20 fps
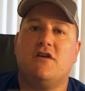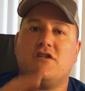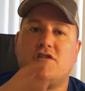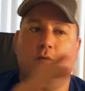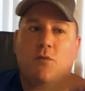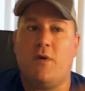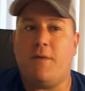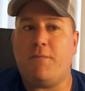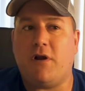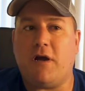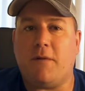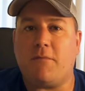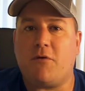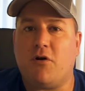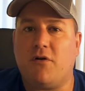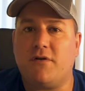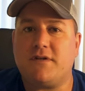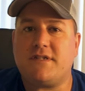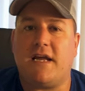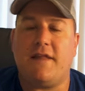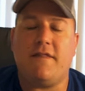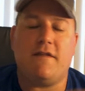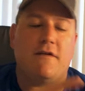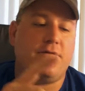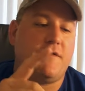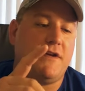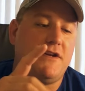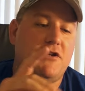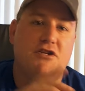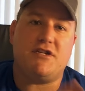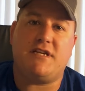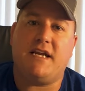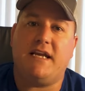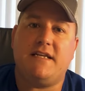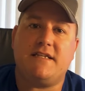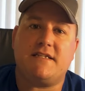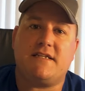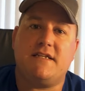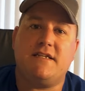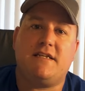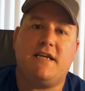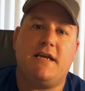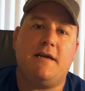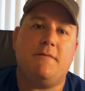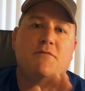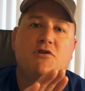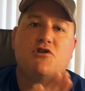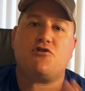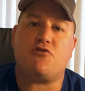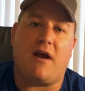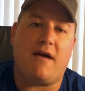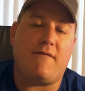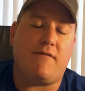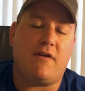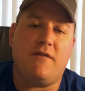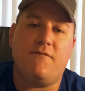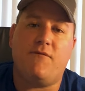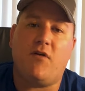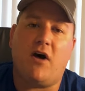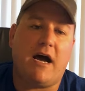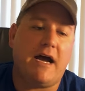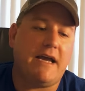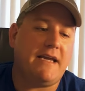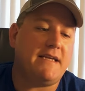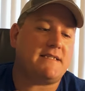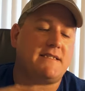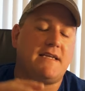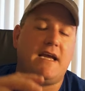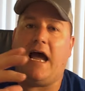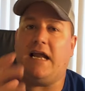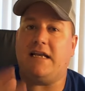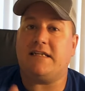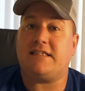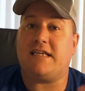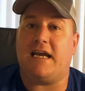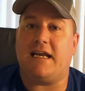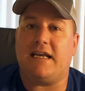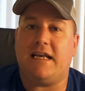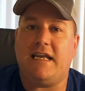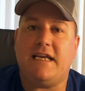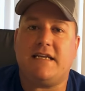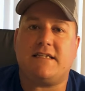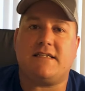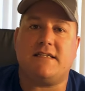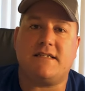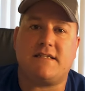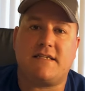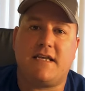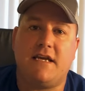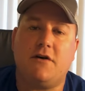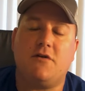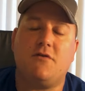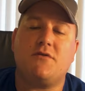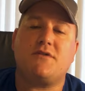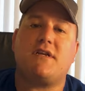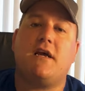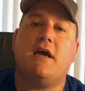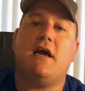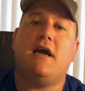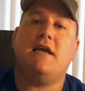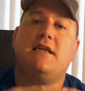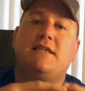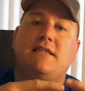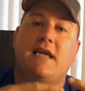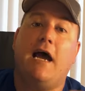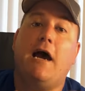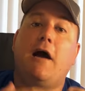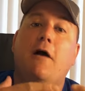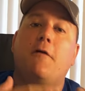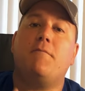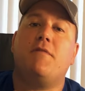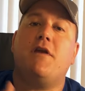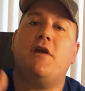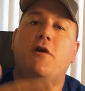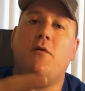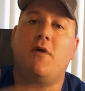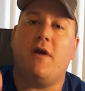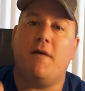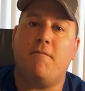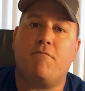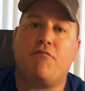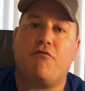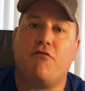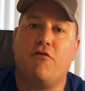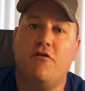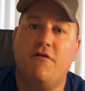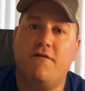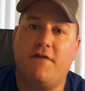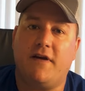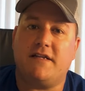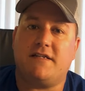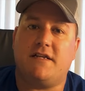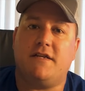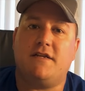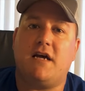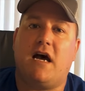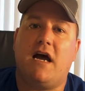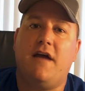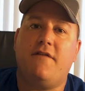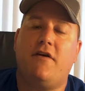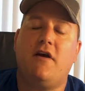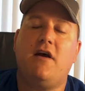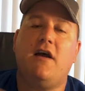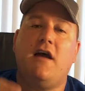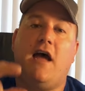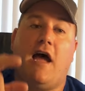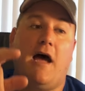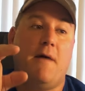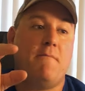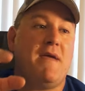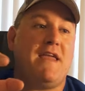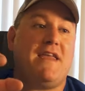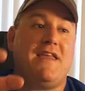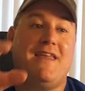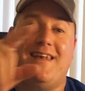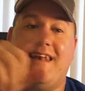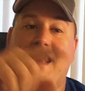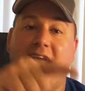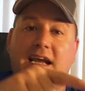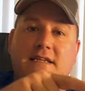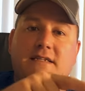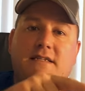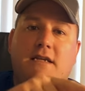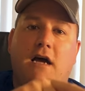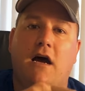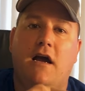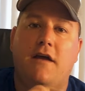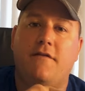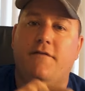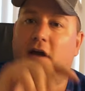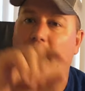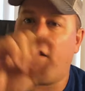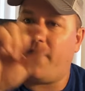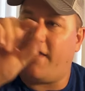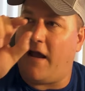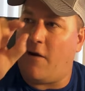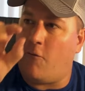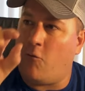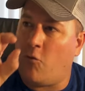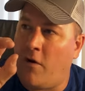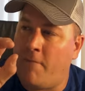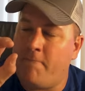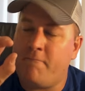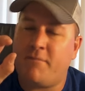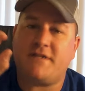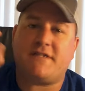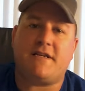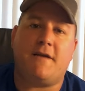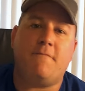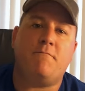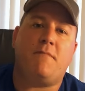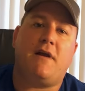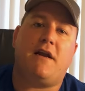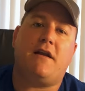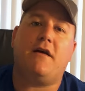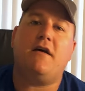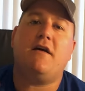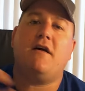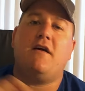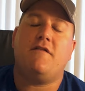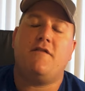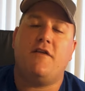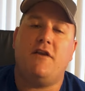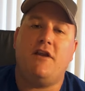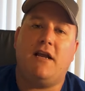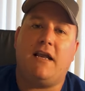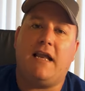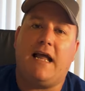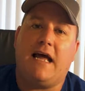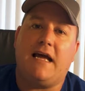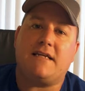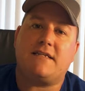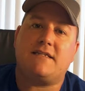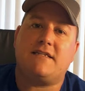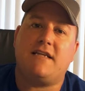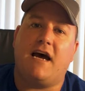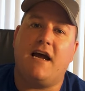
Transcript: So we put up content that features hints and tips, travel advice, and techniques and skills to help you improve as a diver and make your next dive that 1% better than your last